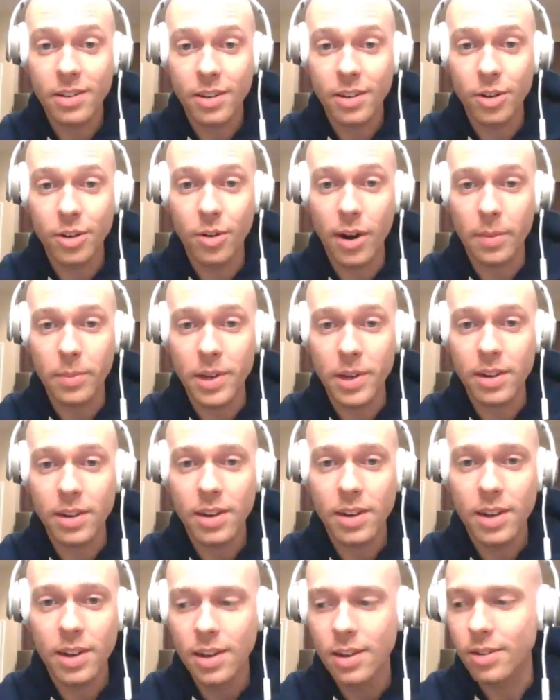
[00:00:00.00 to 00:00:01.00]
You know what I mean?
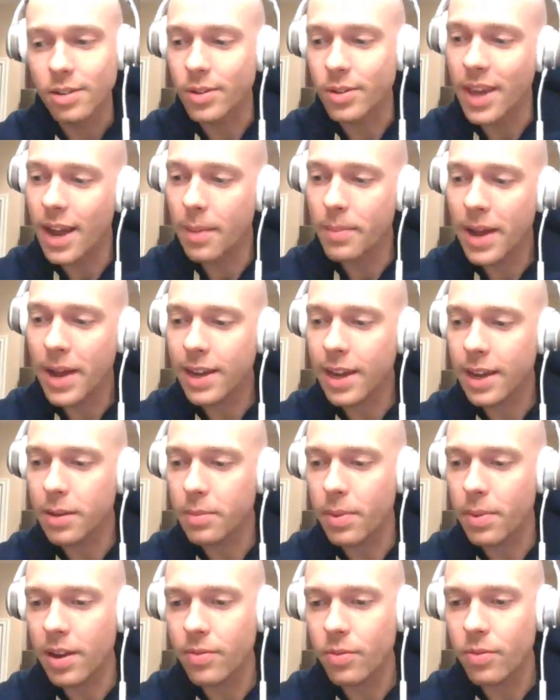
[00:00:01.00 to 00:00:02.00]
So yeah, I'm not
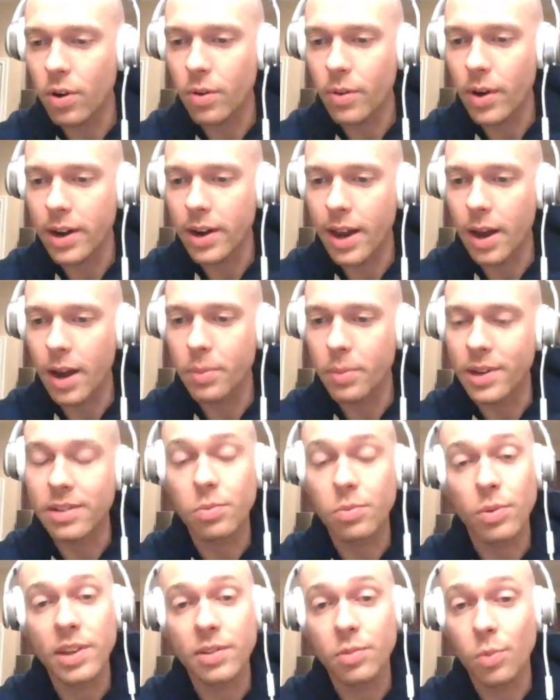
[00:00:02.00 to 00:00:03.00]
getting paid for it right now, but
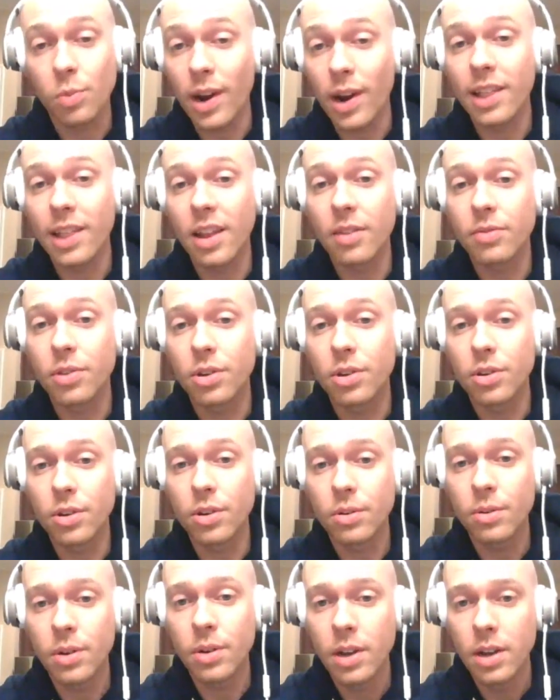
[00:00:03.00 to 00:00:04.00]
it's what I love to
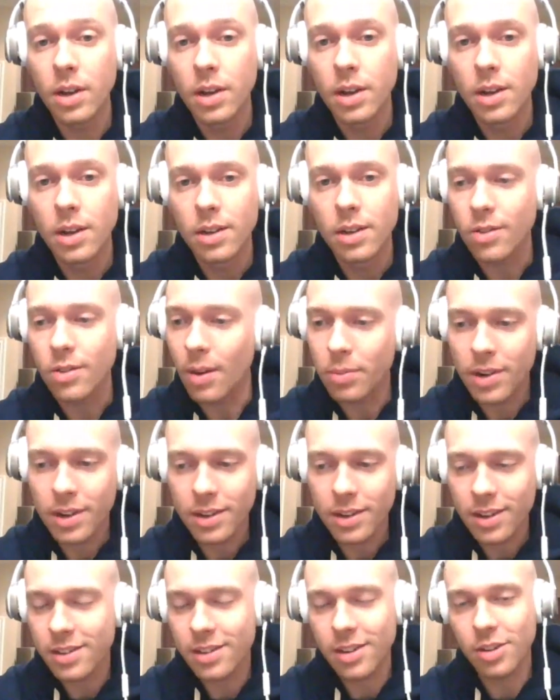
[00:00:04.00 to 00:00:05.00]
do. So I'm going
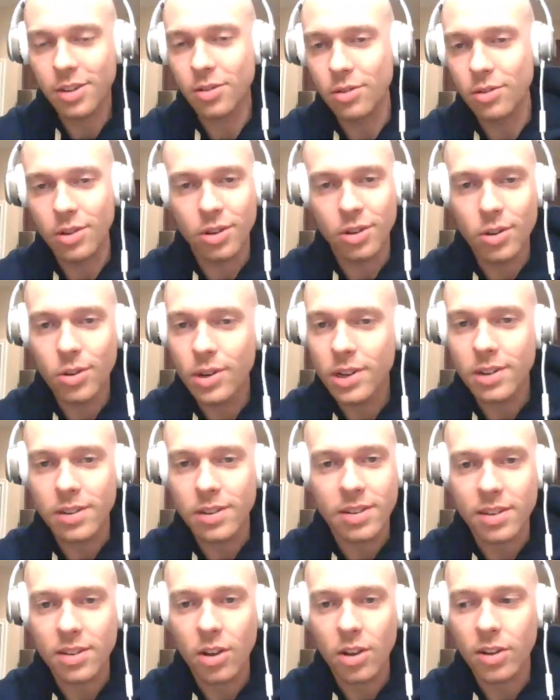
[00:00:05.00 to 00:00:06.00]
to continue to do it
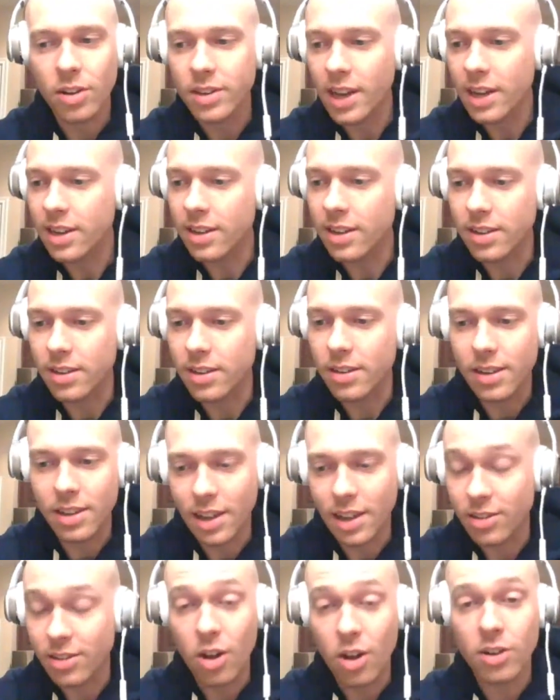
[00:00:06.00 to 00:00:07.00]
just as long as I
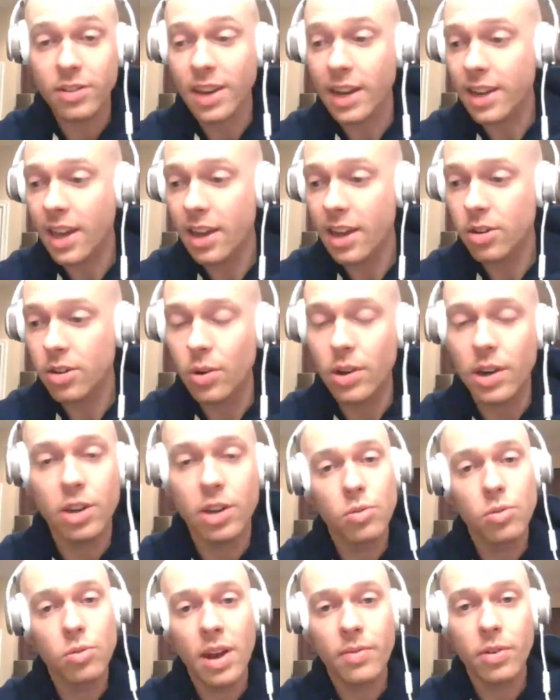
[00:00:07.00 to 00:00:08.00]
can do
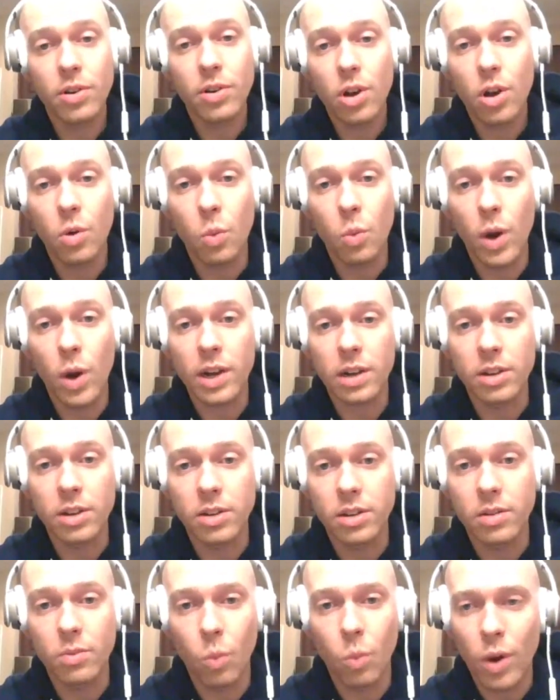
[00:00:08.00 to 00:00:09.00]
you never know
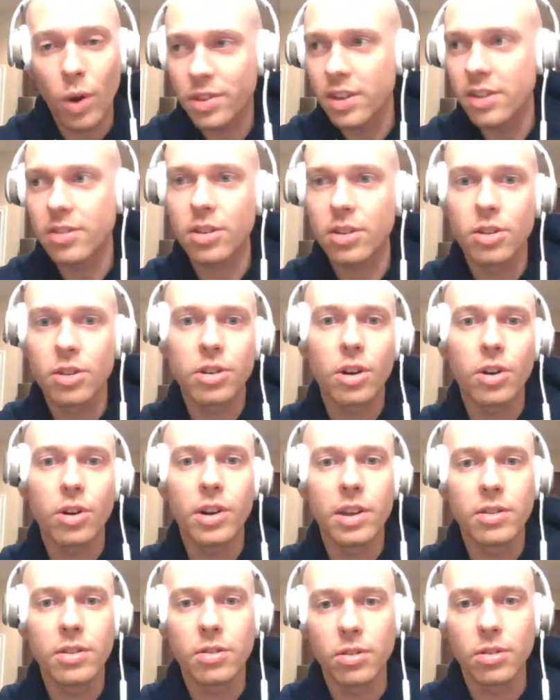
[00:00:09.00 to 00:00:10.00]
what this could
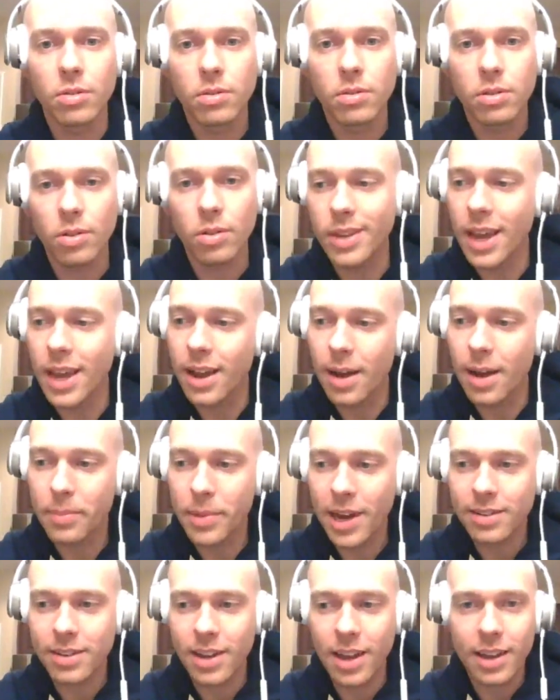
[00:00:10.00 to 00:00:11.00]
turn into. So yeah, I'm
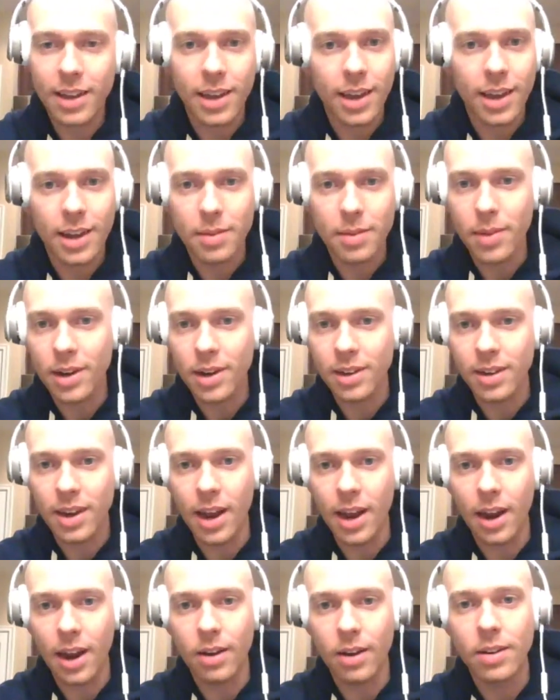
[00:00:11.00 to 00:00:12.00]
not taking any money
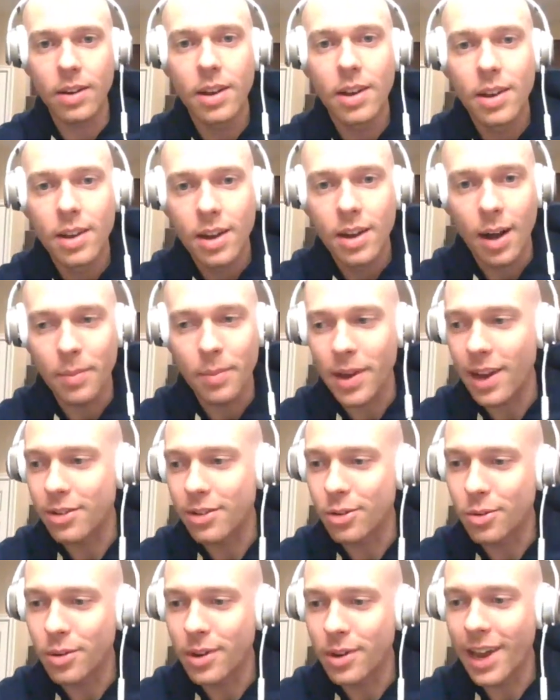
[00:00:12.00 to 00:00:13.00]
now. I'm
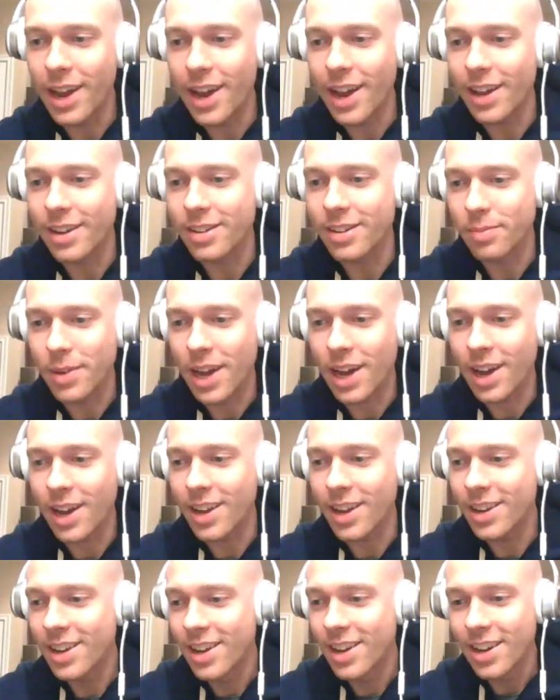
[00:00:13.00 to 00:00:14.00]
not doing ads. I'm
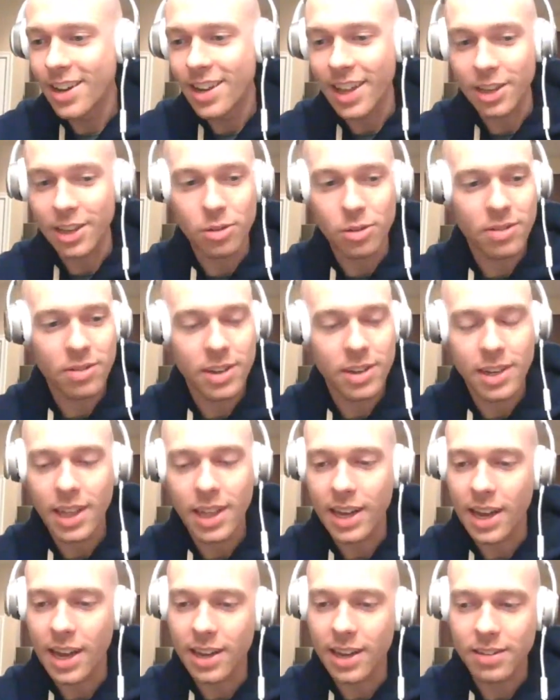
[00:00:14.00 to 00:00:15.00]
not, like, you'll see,
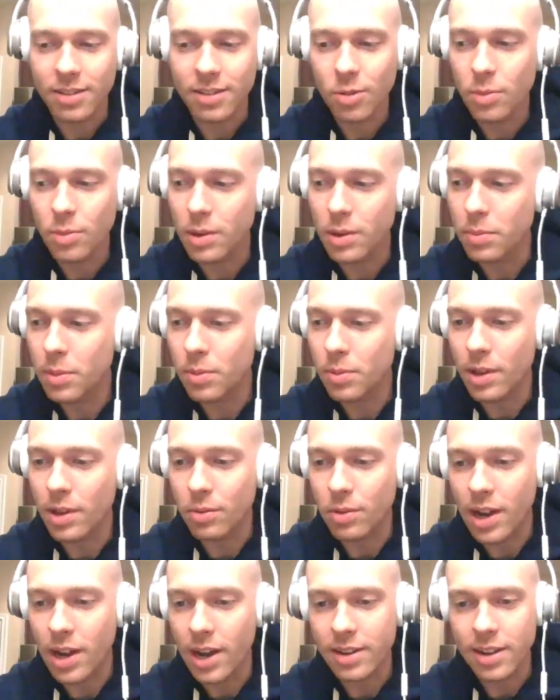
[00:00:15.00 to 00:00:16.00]
like, I get so many people
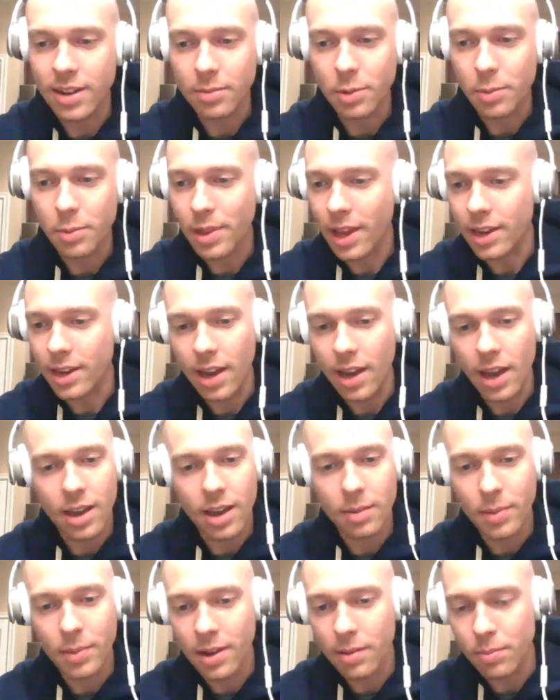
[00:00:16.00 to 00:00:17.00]
that will contact me, be like,
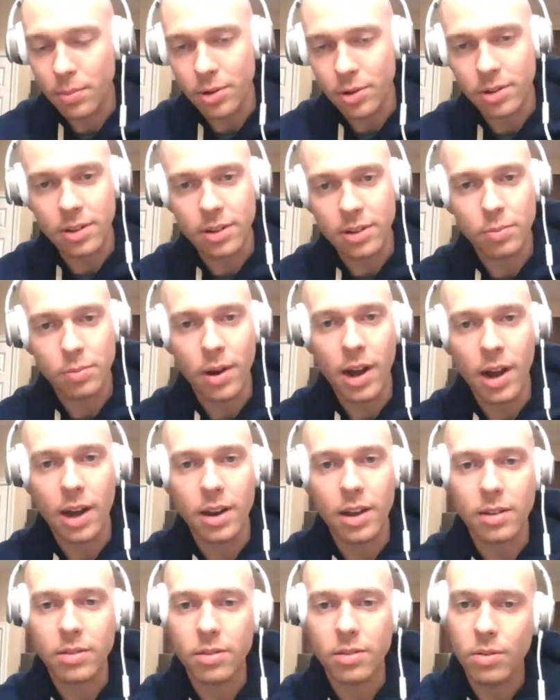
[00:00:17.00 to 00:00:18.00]
hey man, push this
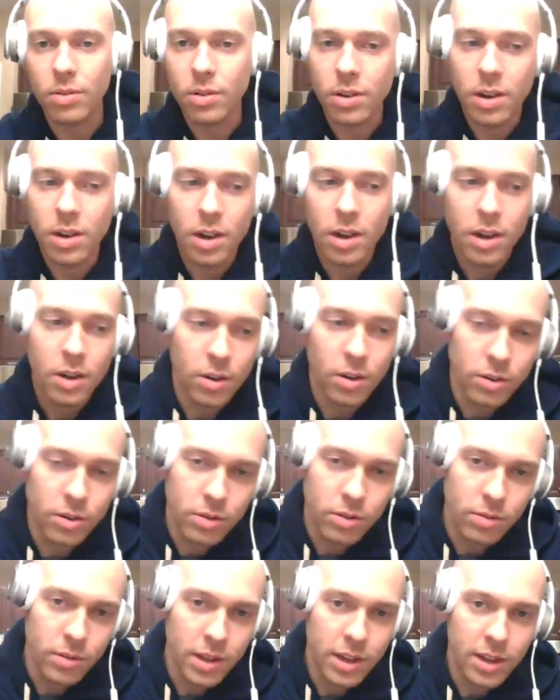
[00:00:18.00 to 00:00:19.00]
product or
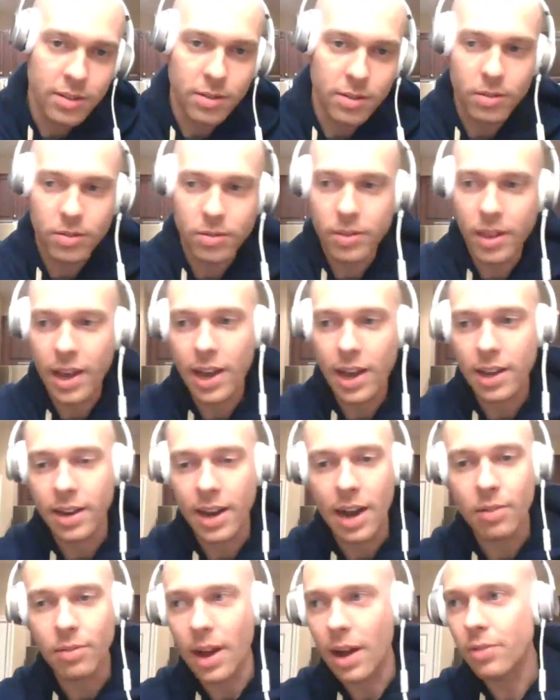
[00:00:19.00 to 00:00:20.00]
do this or do that.
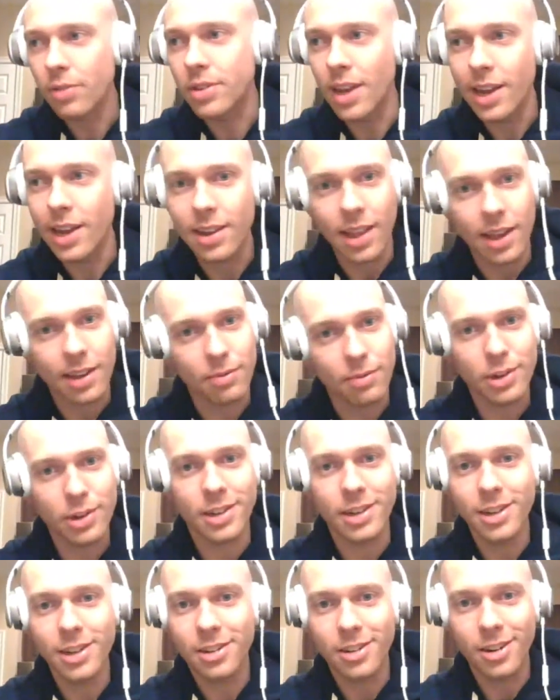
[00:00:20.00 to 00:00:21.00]
And I'll take like free
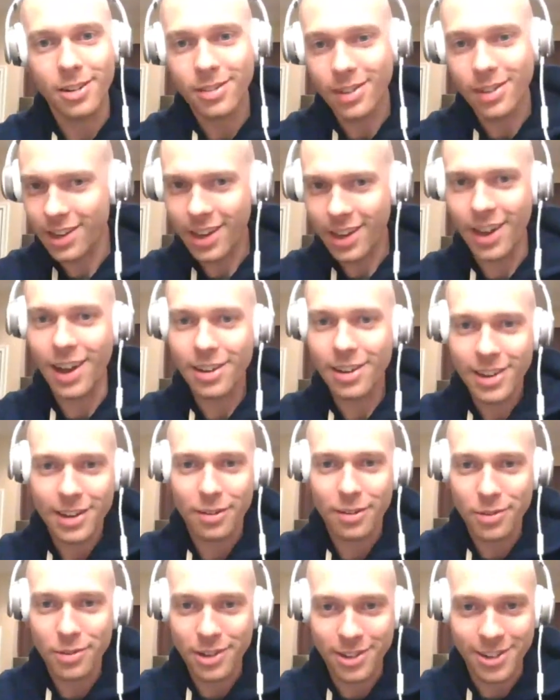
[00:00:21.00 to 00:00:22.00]
t-shirts. Like, yeah, I'll
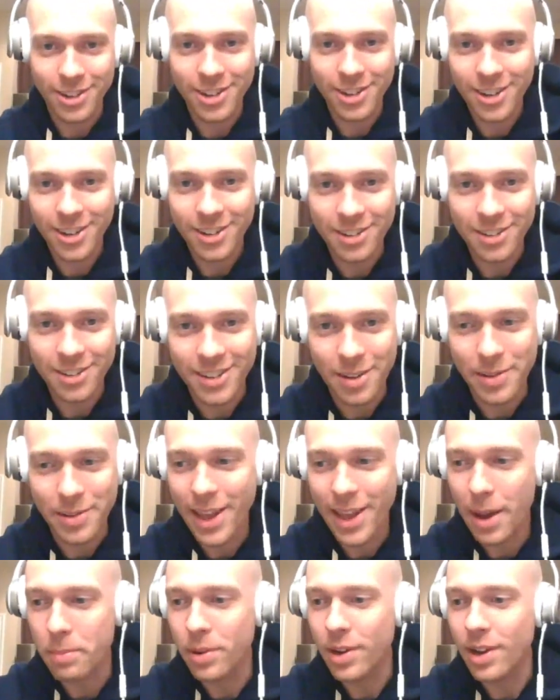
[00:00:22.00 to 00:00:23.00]
take a free t-shirt. You can send me
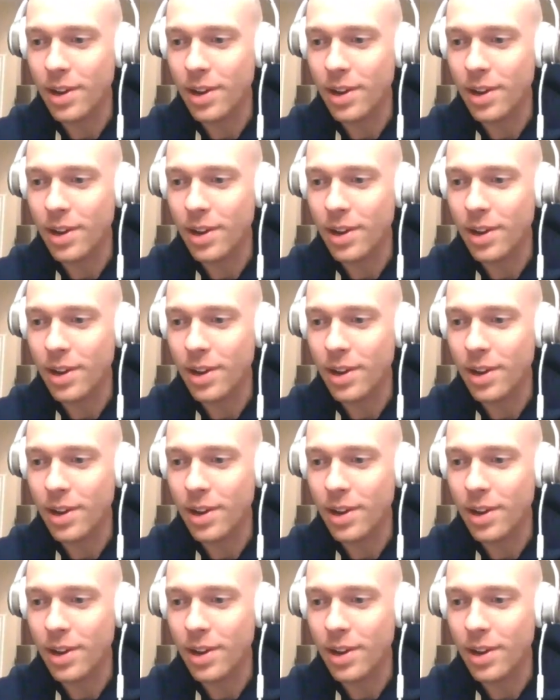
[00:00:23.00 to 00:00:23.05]
that.